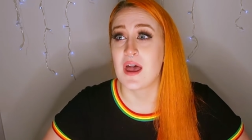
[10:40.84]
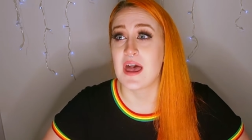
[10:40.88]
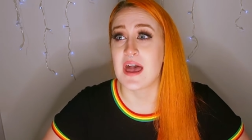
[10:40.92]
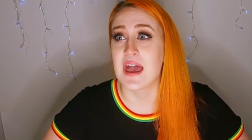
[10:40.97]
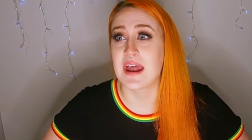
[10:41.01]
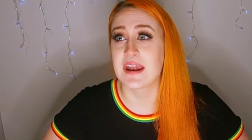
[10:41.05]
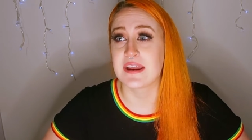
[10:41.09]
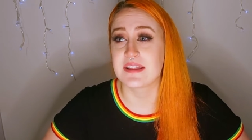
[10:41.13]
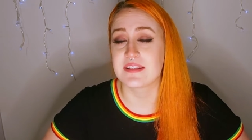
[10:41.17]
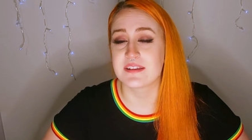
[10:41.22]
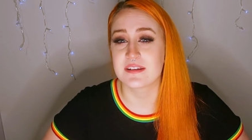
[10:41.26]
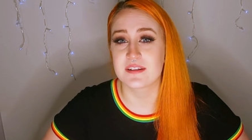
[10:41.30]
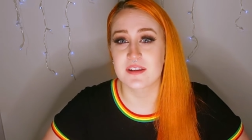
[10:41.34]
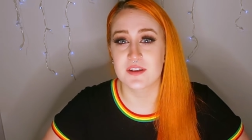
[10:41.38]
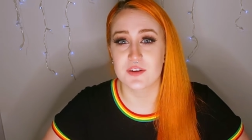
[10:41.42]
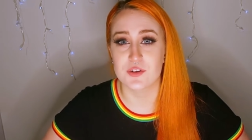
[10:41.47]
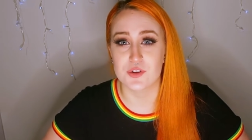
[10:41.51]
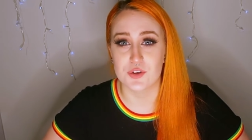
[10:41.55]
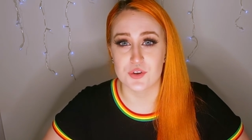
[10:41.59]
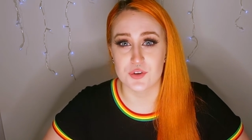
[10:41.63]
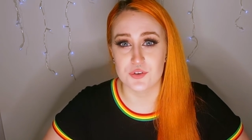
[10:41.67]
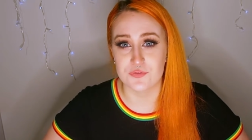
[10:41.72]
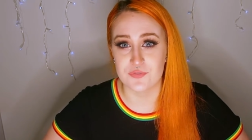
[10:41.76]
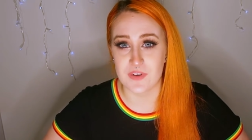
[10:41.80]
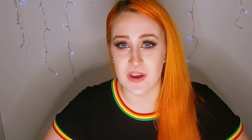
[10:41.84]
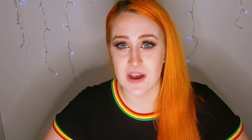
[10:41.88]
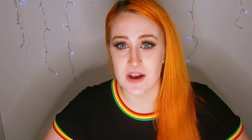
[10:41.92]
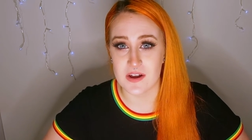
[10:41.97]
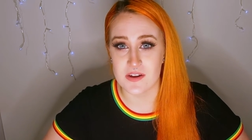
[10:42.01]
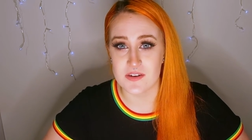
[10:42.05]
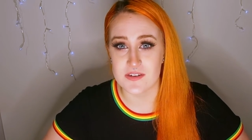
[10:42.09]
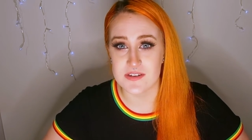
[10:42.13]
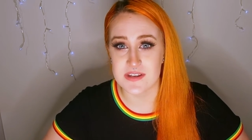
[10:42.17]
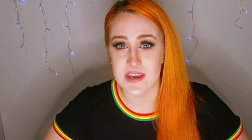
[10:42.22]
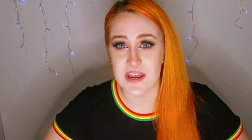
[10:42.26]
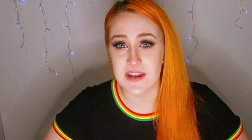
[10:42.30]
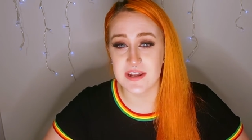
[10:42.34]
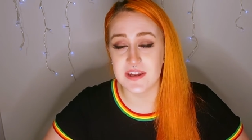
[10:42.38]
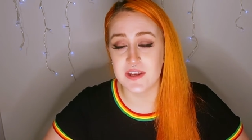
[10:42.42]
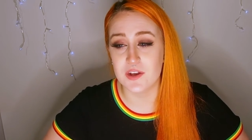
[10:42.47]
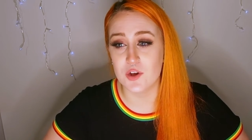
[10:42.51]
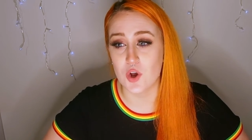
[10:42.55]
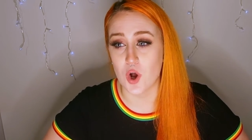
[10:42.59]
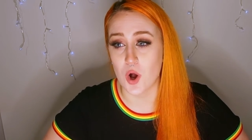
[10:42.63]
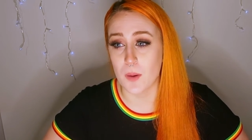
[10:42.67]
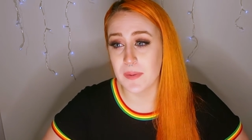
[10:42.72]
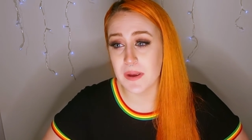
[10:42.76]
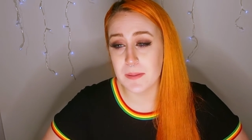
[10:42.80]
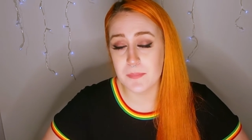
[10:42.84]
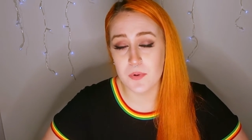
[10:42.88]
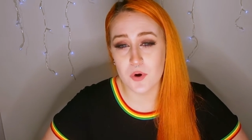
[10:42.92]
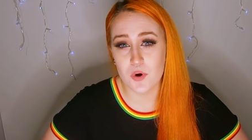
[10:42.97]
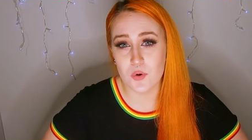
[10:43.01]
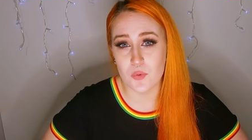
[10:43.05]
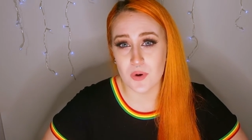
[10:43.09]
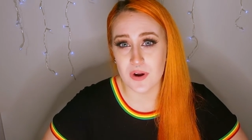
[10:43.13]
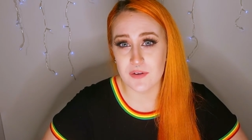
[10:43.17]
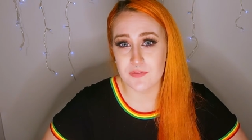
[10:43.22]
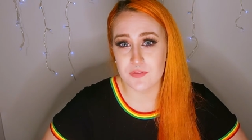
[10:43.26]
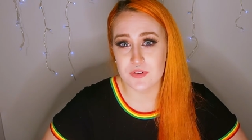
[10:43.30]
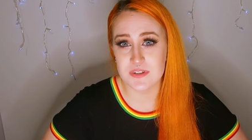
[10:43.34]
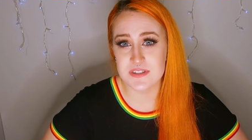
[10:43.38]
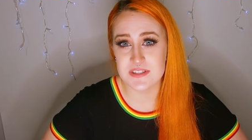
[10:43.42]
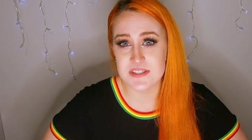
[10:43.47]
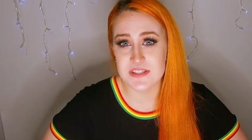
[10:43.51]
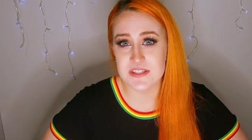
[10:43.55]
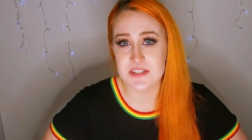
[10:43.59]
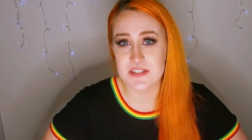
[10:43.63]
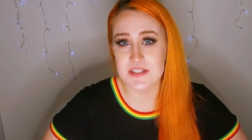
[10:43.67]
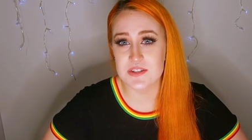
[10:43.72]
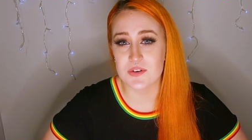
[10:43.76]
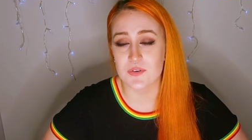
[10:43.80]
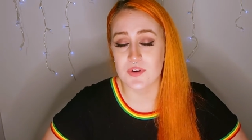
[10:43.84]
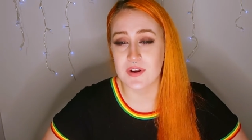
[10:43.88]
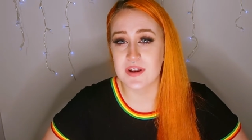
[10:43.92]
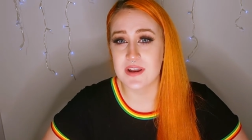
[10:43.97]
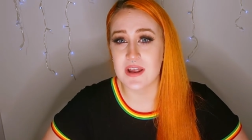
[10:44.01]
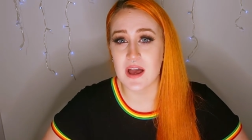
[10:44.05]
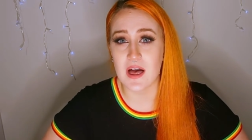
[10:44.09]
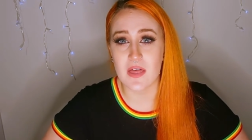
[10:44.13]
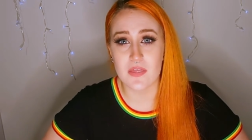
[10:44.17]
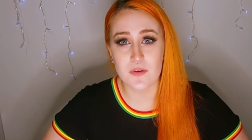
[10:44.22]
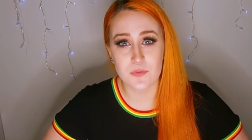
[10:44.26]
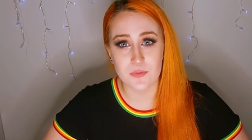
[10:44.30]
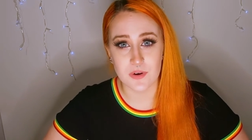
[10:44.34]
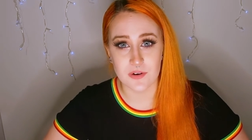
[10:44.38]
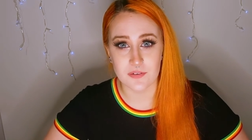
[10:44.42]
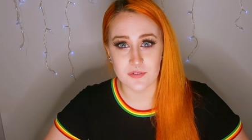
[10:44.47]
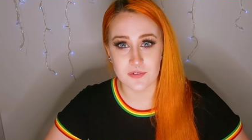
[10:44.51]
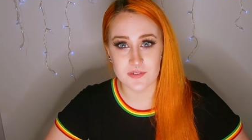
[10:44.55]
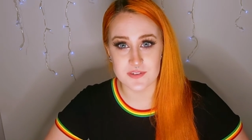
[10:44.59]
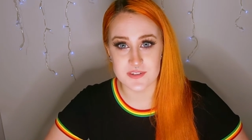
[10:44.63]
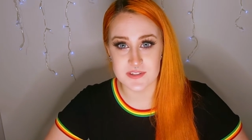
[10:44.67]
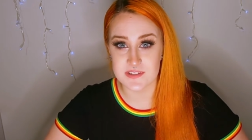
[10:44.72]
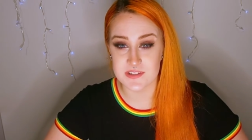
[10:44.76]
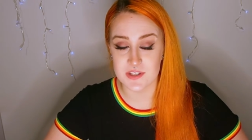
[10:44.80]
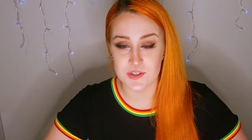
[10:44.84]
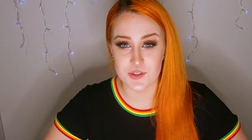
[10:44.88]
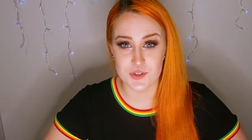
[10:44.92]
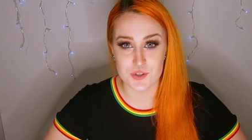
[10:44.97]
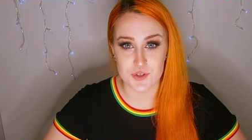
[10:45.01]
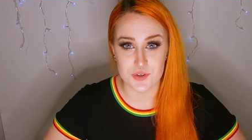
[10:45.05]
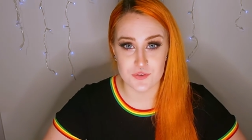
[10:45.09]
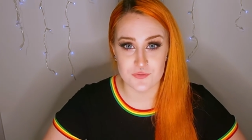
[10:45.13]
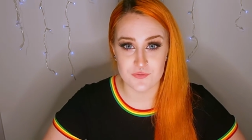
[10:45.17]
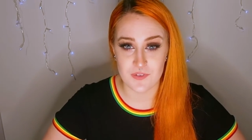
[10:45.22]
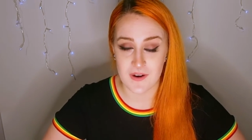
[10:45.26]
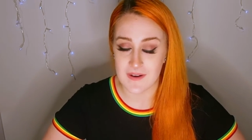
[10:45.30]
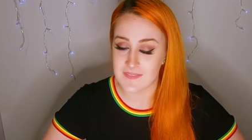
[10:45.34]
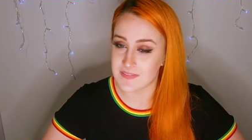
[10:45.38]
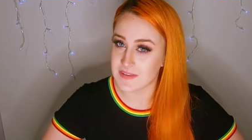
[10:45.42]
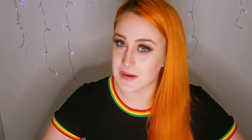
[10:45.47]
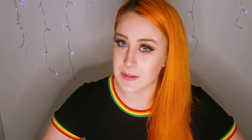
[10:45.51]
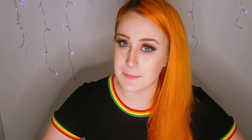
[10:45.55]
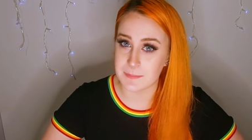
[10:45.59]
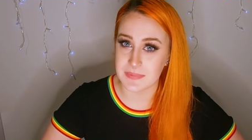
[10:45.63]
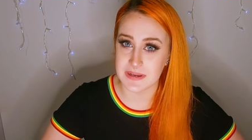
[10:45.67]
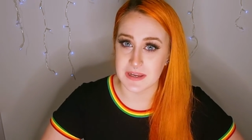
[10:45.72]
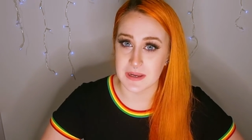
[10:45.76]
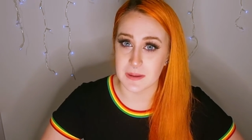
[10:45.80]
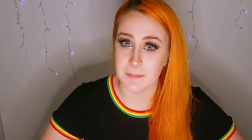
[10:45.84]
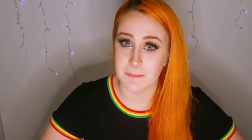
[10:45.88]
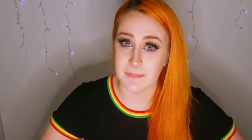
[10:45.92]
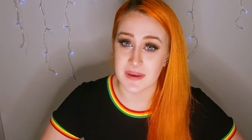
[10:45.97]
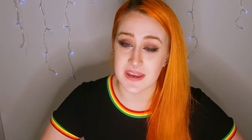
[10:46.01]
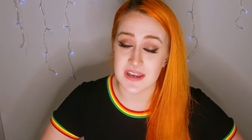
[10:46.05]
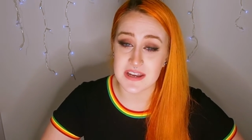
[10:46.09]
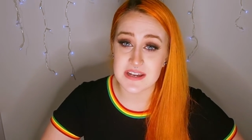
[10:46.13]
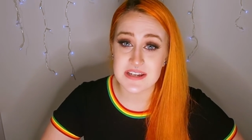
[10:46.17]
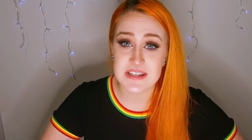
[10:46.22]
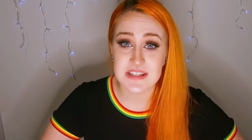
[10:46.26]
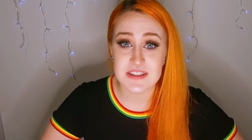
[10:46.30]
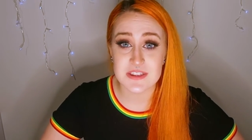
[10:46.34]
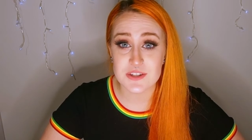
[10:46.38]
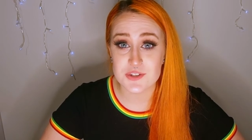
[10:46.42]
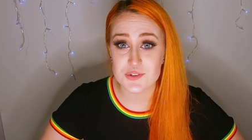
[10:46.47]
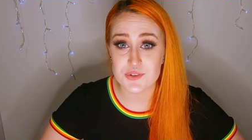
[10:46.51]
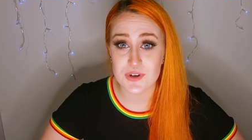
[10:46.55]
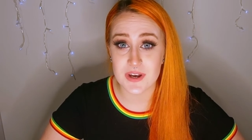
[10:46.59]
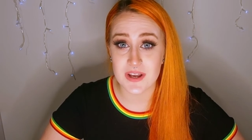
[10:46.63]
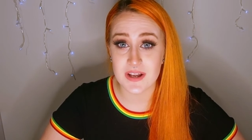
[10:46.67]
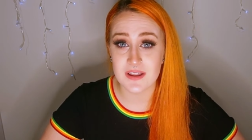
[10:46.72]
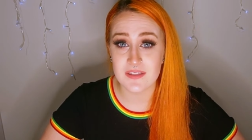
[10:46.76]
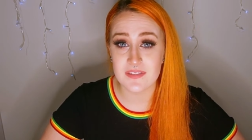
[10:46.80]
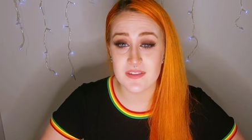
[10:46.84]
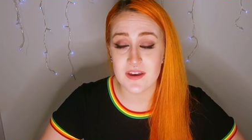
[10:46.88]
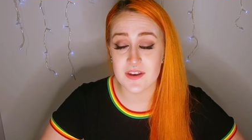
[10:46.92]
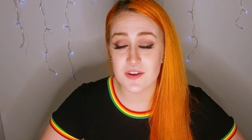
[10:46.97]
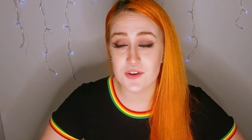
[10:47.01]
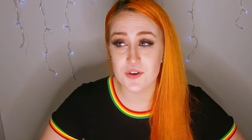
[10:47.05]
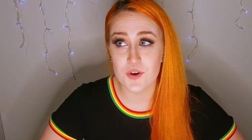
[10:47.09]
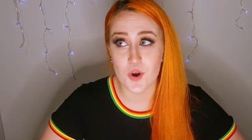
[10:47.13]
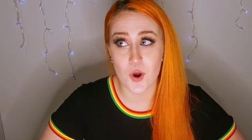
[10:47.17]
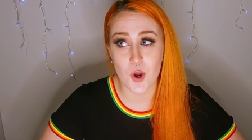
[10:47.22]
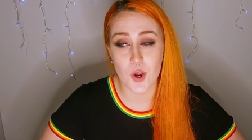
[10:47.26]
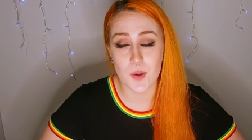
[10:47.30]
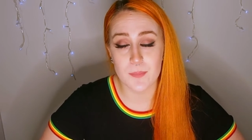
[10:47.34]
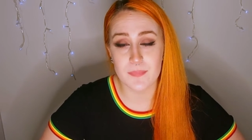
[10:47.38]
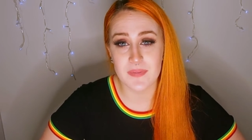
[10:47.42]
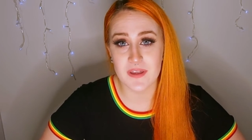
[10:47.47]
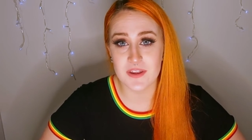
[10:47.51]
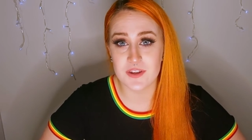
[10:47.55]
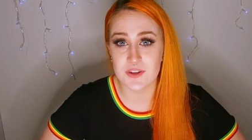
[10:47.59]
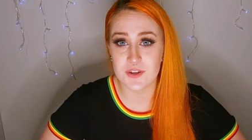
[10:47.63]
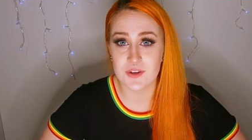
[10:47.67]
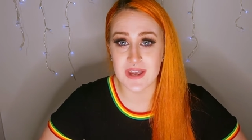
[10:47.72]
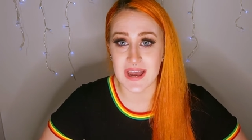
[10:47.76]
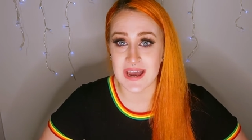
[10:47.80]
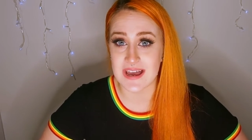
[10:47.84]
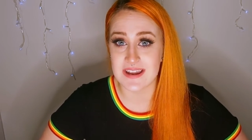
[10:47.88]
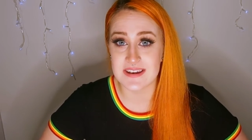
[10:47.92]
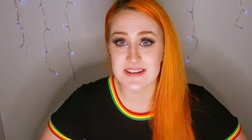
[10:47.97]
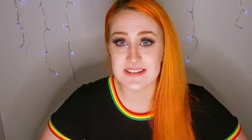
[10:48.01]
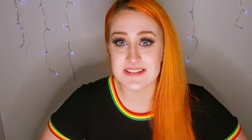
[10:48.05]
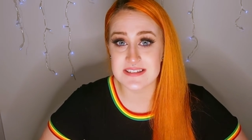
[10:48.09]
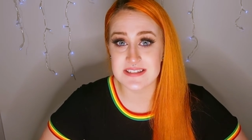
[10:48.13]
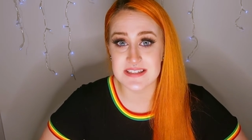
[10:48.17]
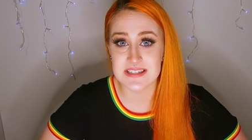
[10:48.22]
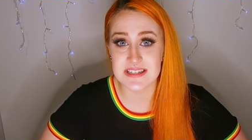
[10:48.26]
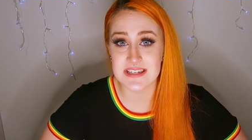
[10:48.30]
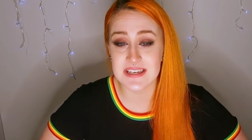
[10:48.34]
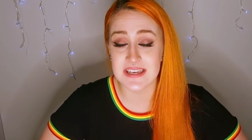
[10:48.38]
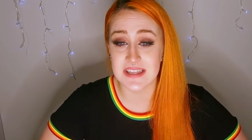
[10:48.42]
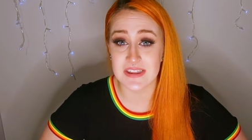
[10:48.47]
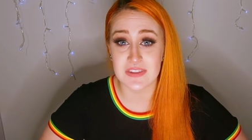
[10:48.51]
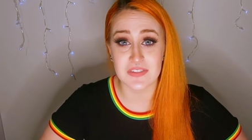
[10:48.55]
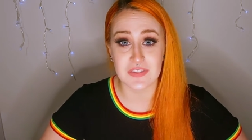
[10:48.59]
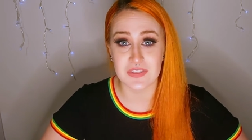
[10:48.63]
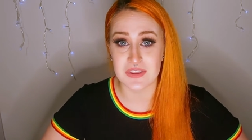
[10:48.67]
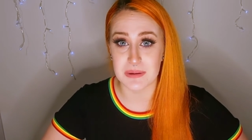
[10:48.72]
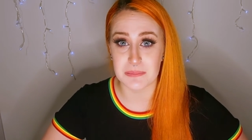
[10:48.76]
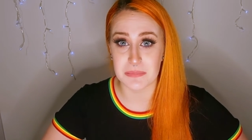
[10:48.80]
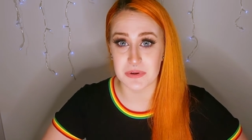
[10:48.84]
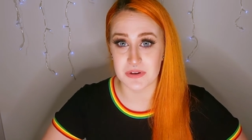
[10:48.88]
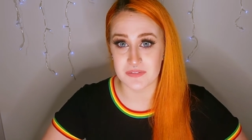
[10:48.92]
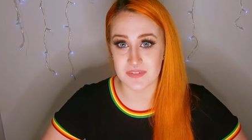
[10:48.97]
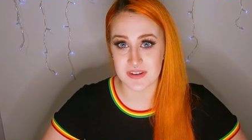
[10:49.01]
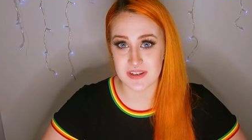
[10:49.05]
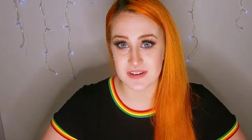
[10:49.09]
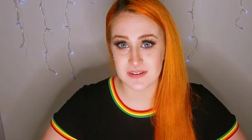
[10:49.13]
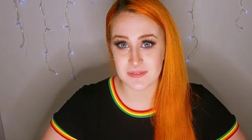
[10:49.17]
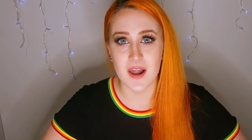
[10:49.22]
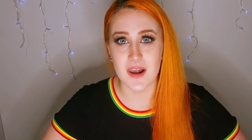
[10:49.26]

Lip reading: anything that you found, any comic book references or any other references that you can find that are being made in the trailer that you hope that you can see in the movie.